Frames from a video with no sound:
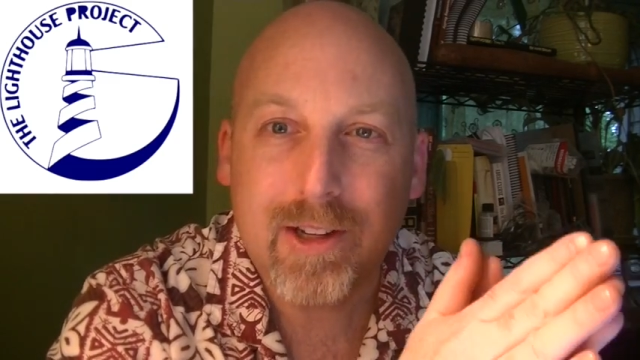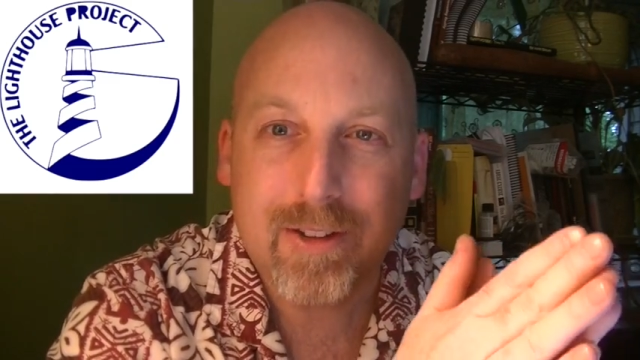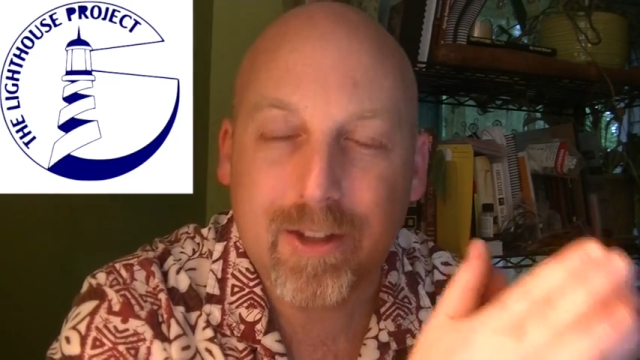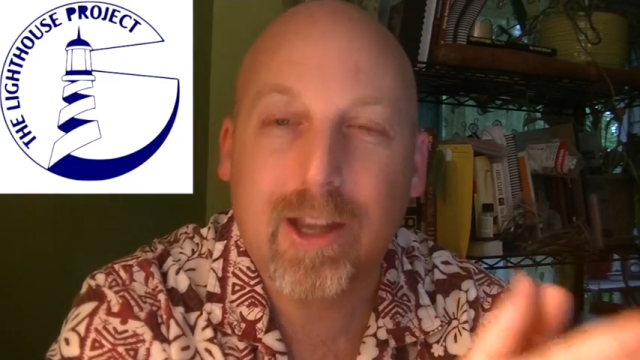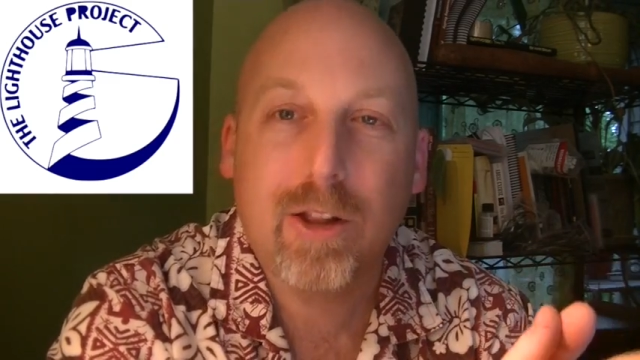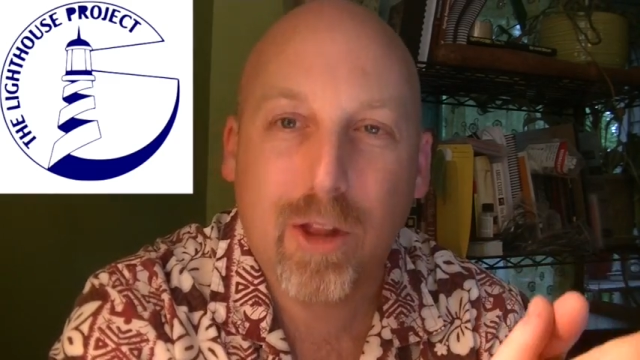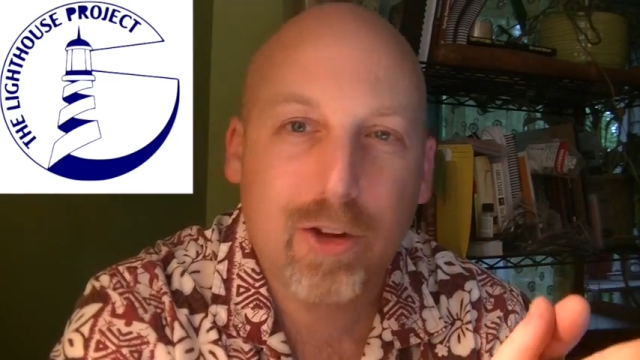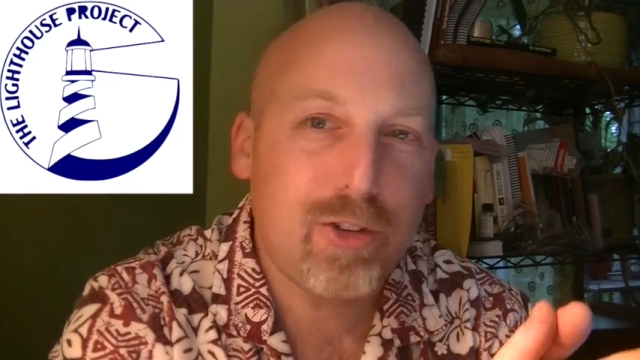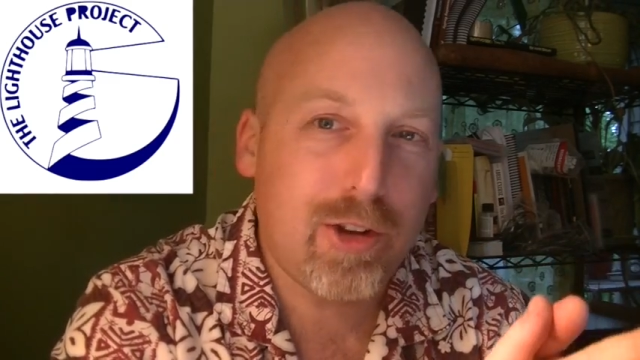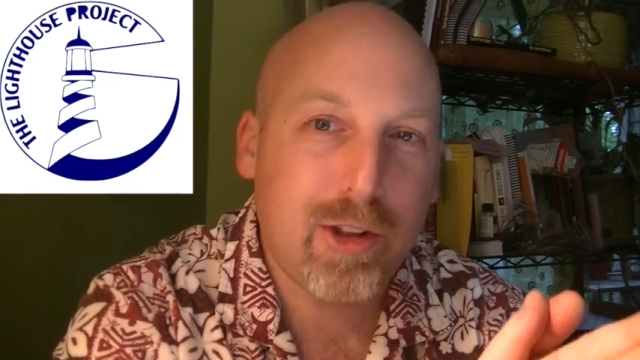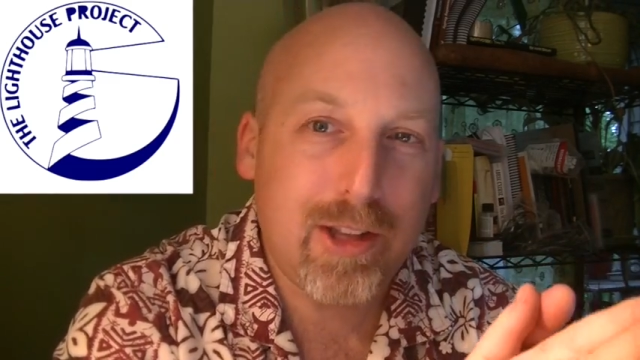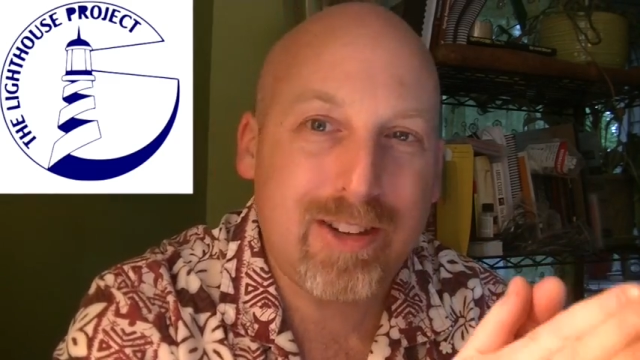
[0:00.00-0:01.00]

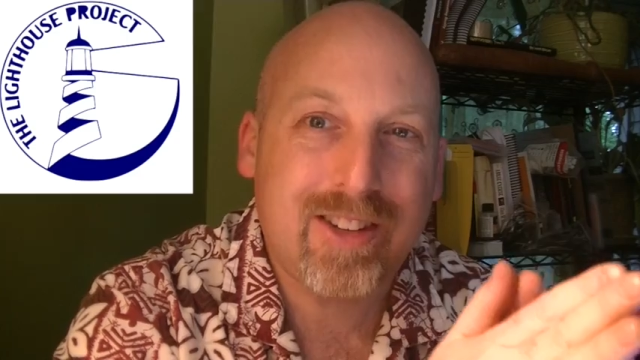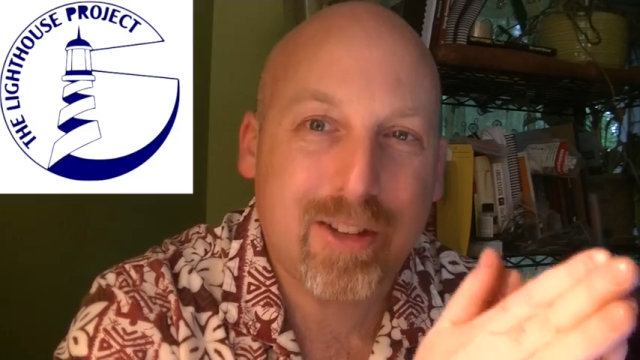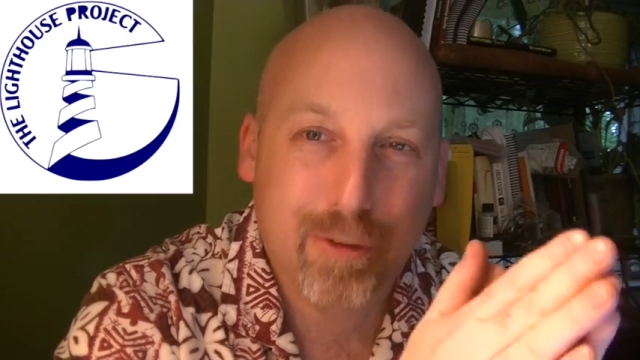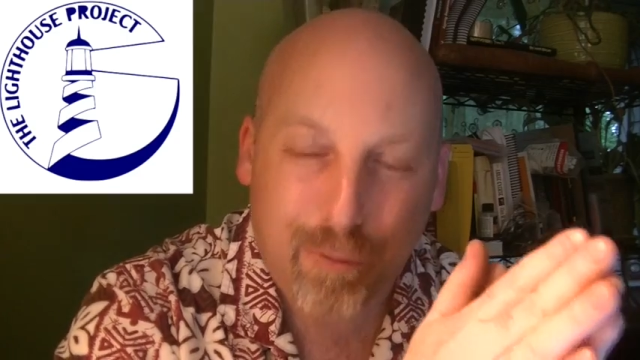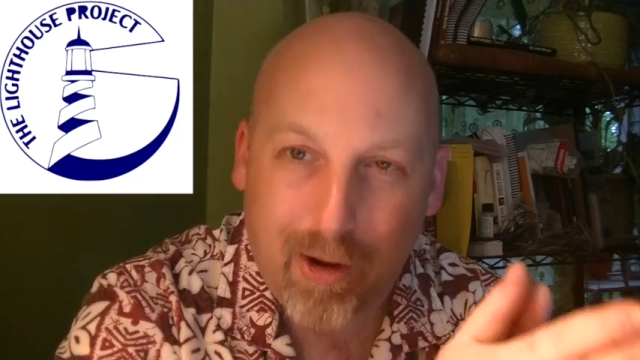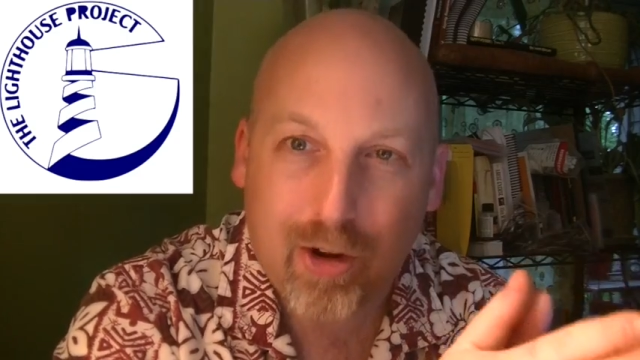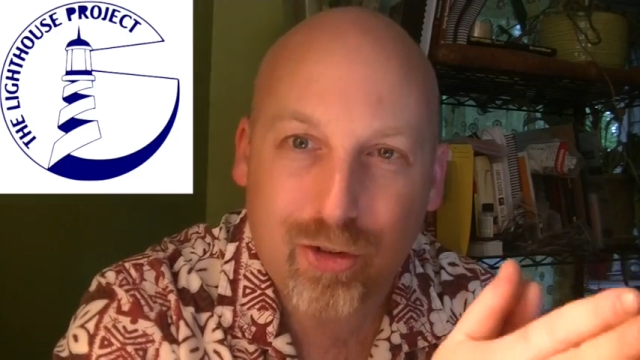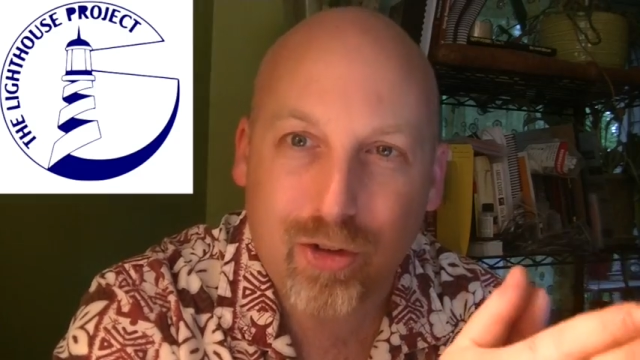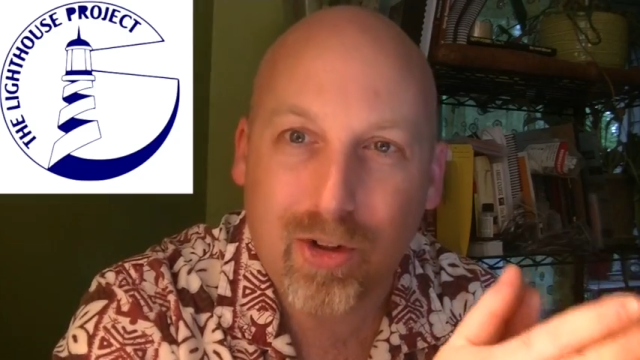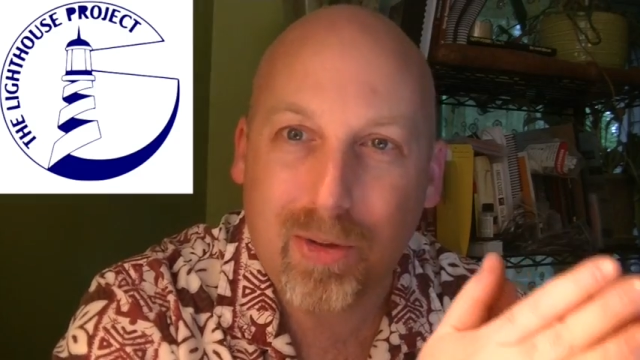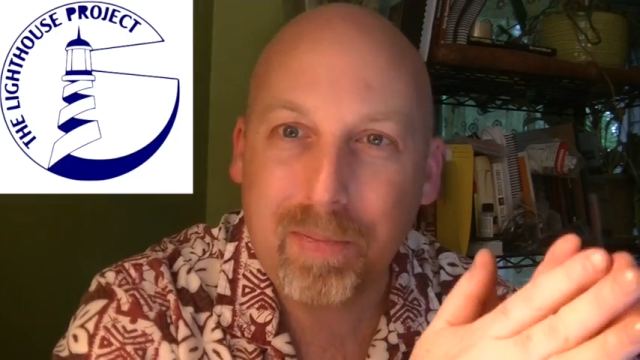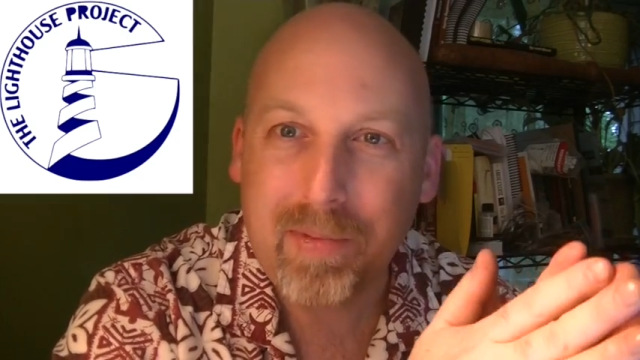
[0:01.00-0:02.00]
psychologically
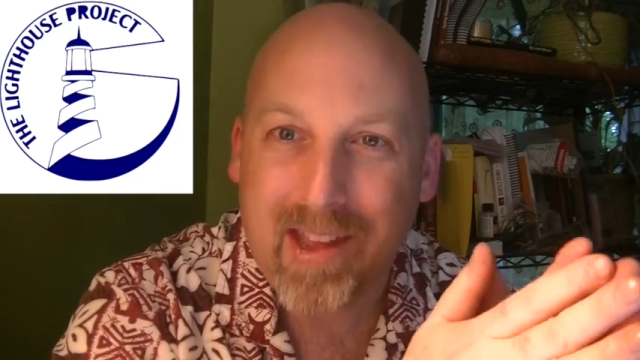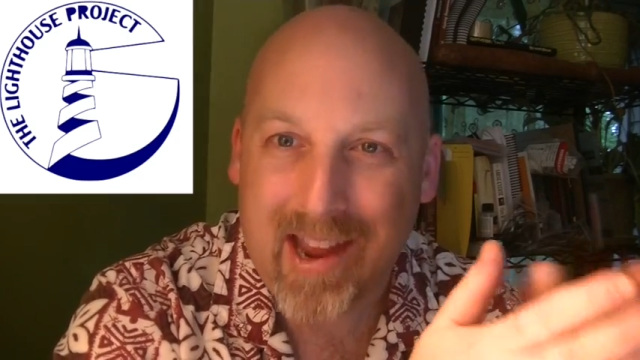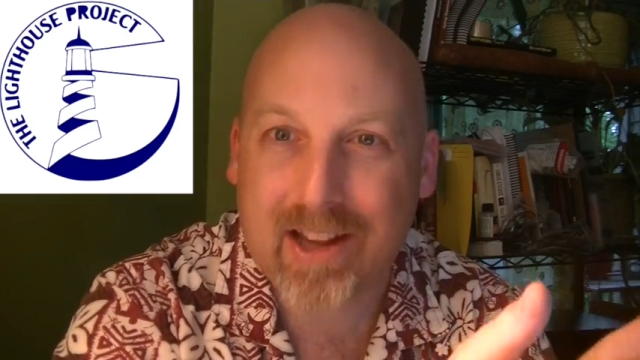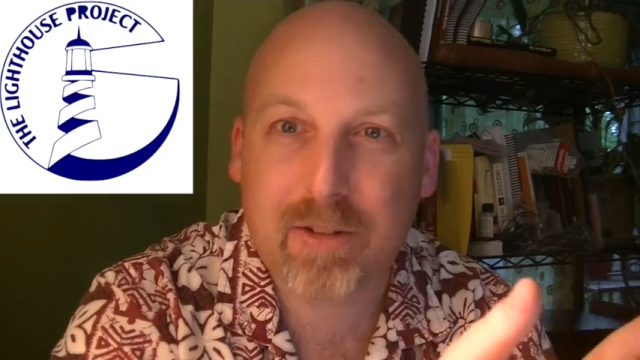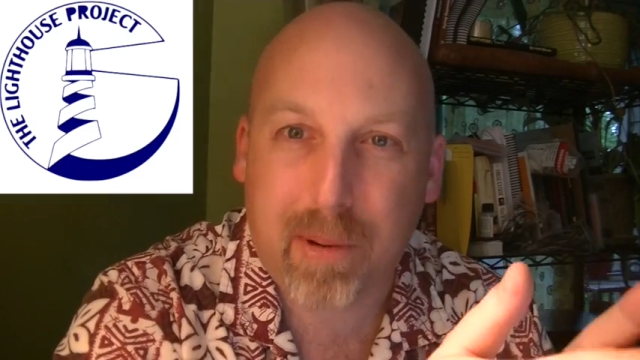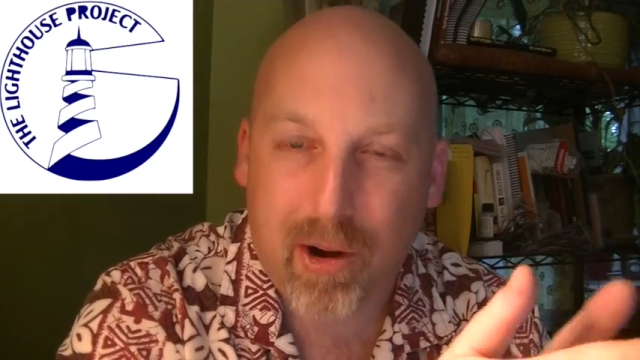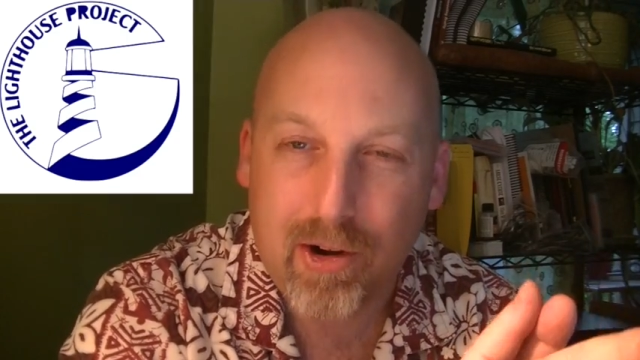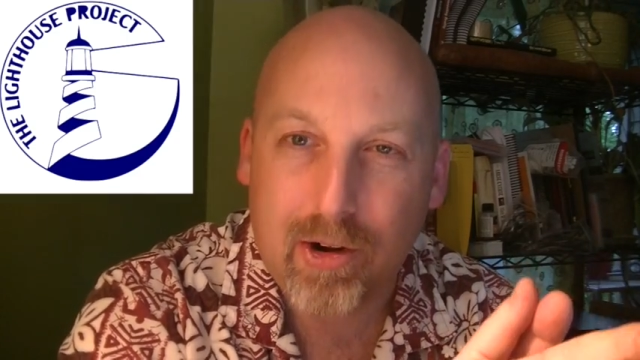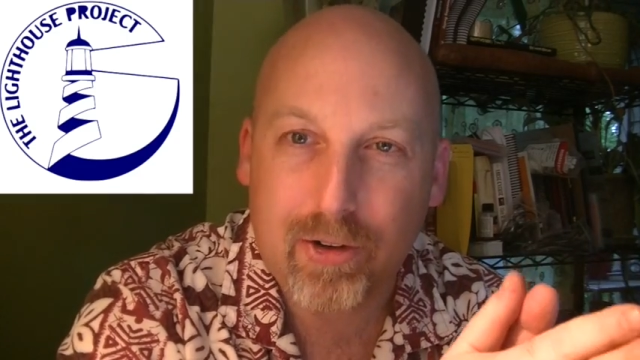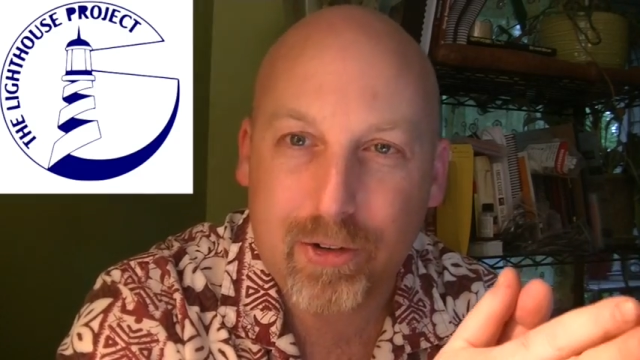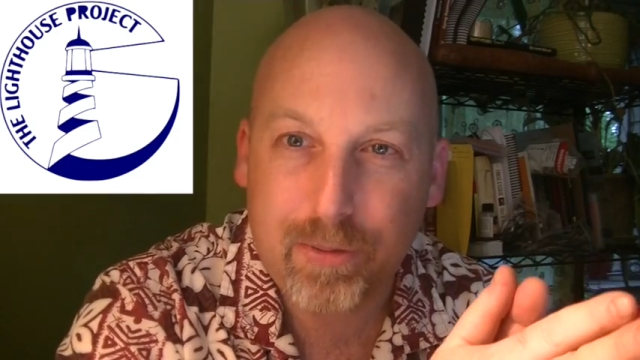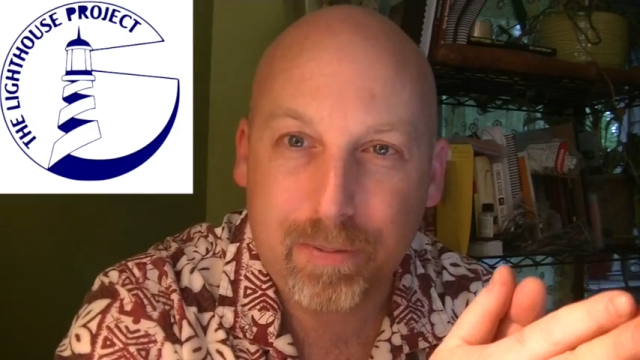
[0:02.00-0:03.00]
dysfunctional
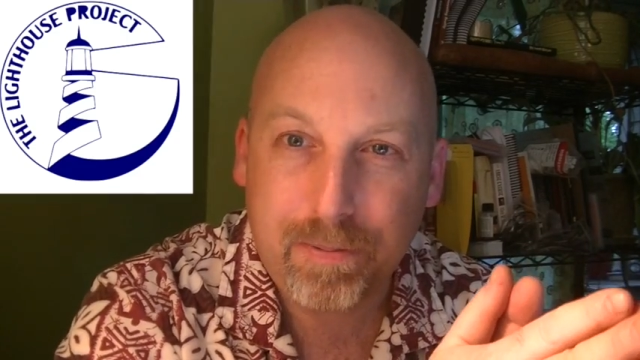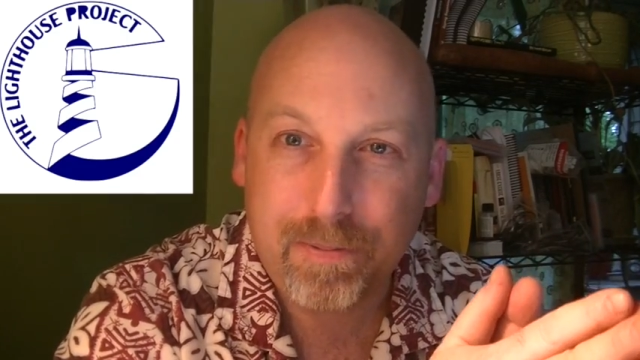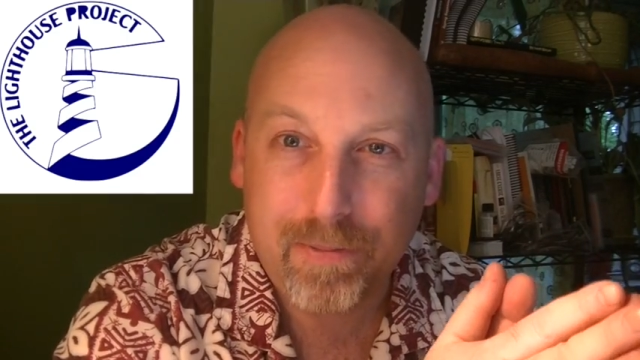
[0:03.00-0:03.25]
ex-partners.